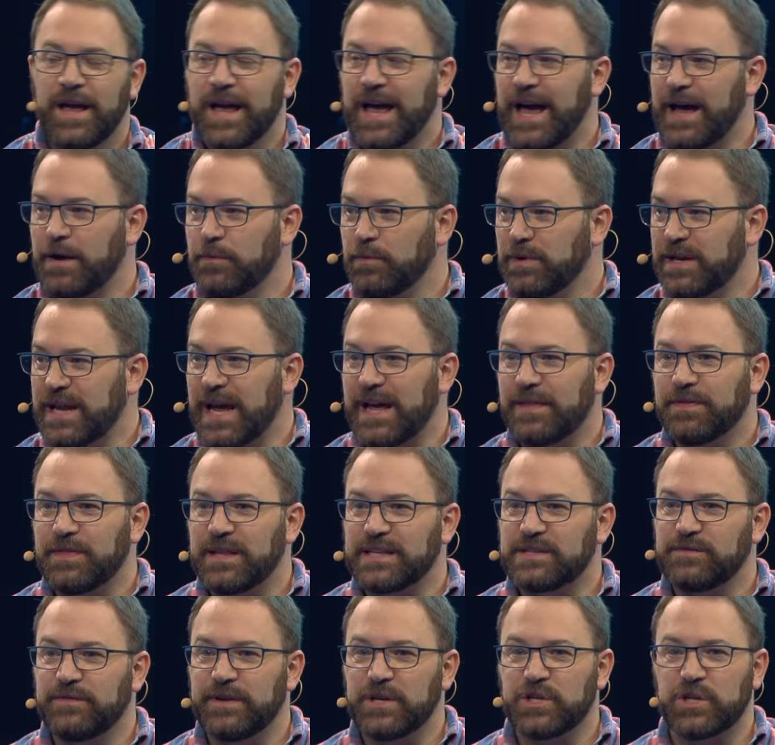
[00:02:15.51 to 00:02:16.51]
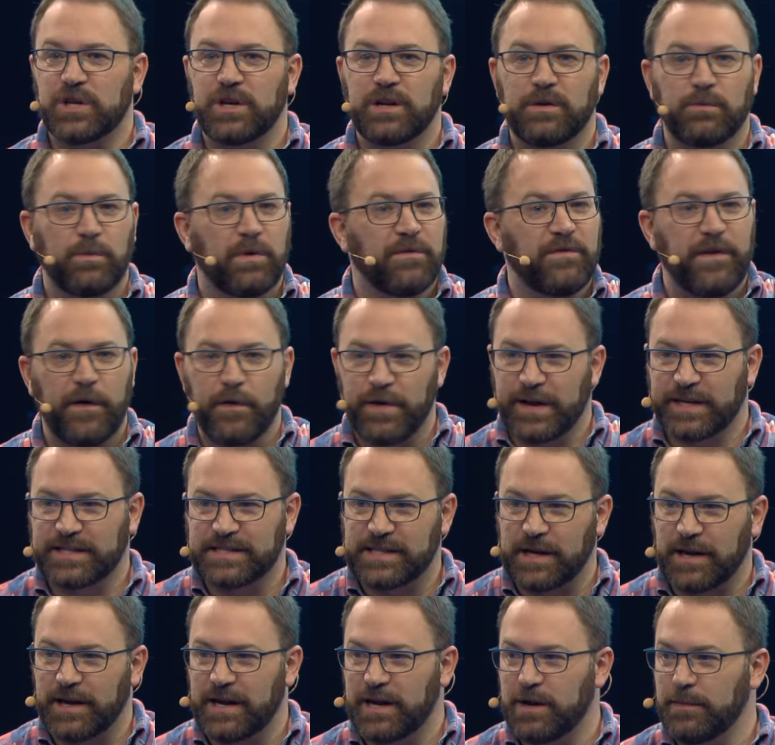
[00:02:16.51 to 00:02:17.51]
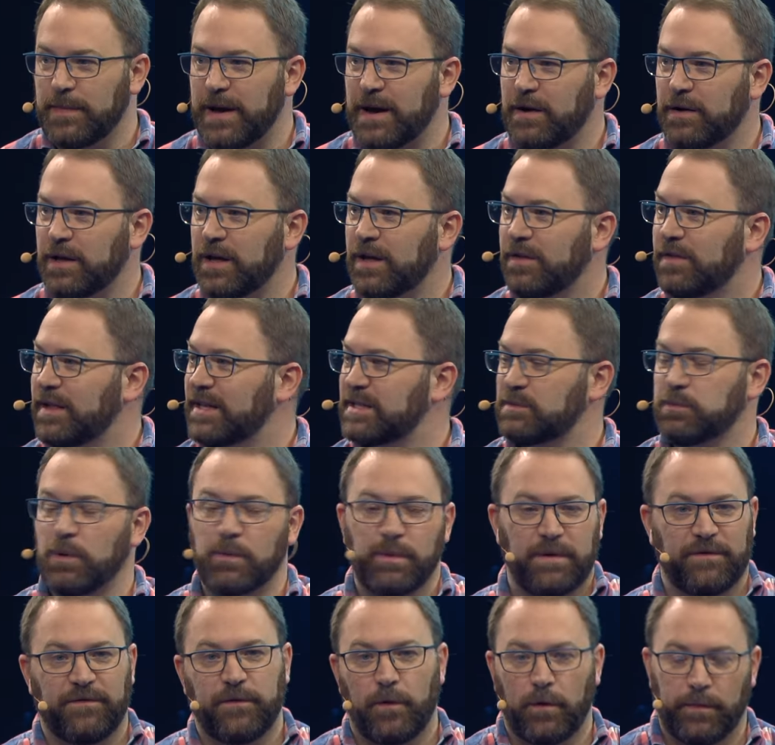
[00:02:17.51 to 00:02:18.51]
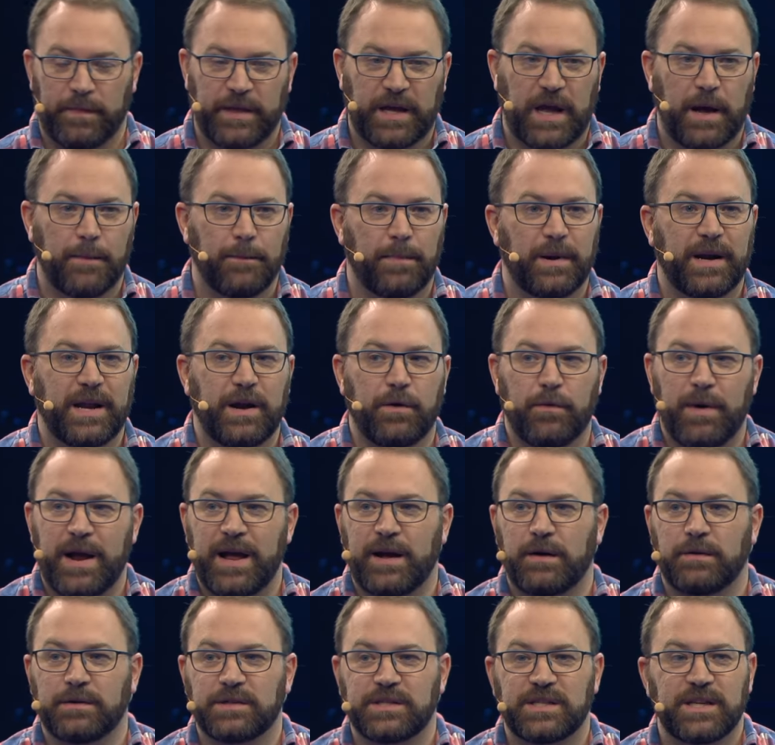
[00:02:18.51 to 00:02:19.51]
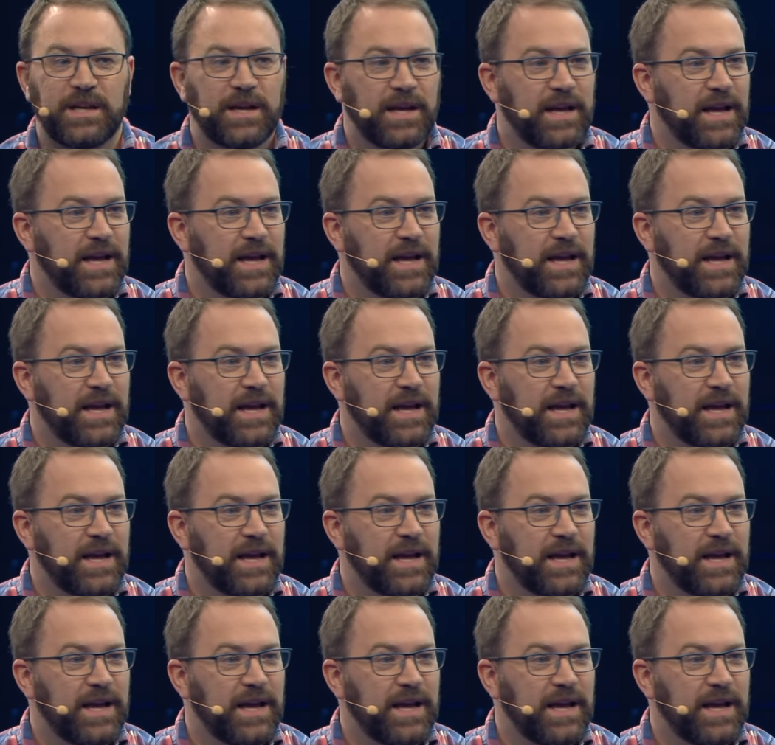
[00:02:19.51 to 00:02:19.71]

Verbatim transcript: And we'd had this vision. We're very excited about it. That's what we formed the company around.